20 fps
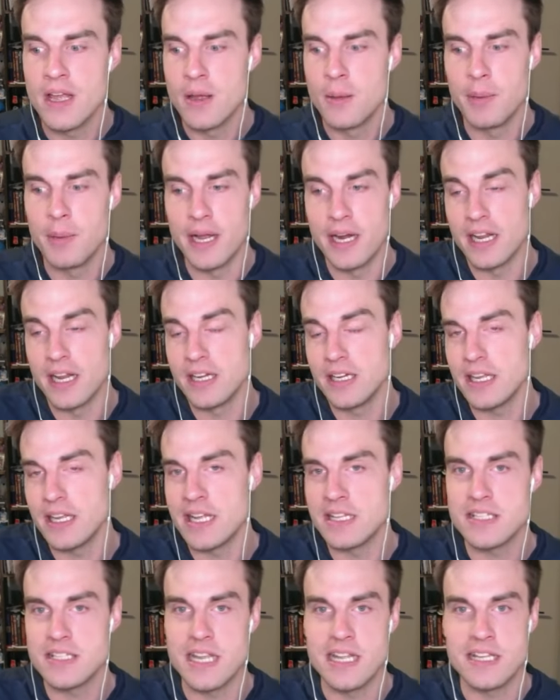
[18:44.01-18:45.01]
but
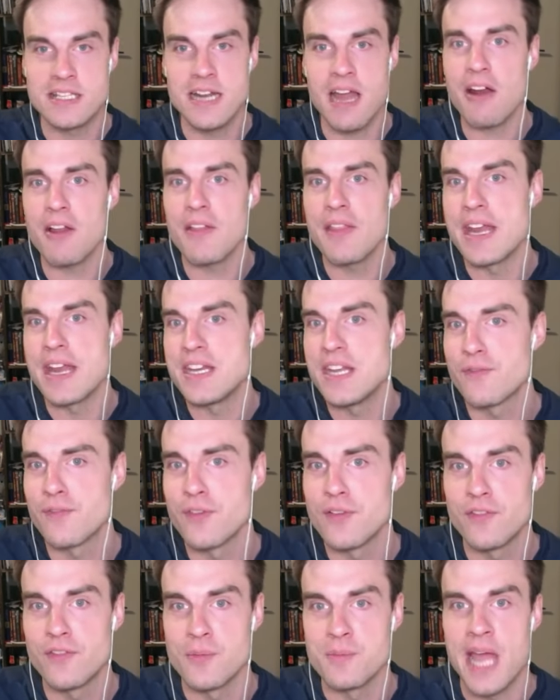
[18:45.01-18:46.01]
it's it's not all that
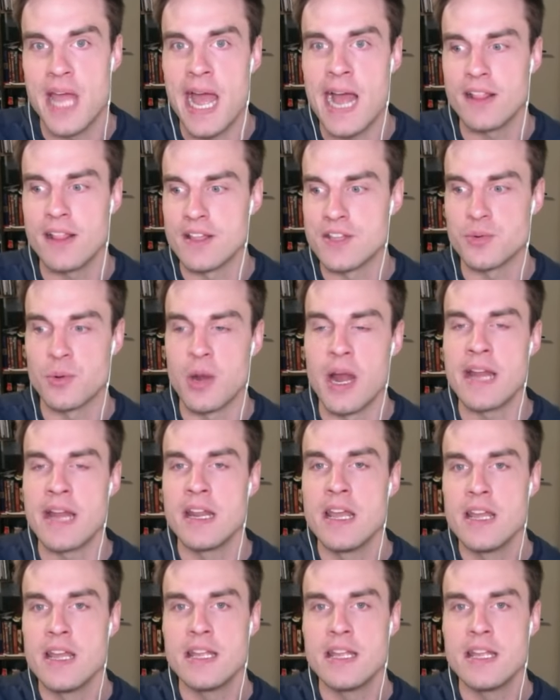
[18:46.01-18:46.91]
different from Dallas, right?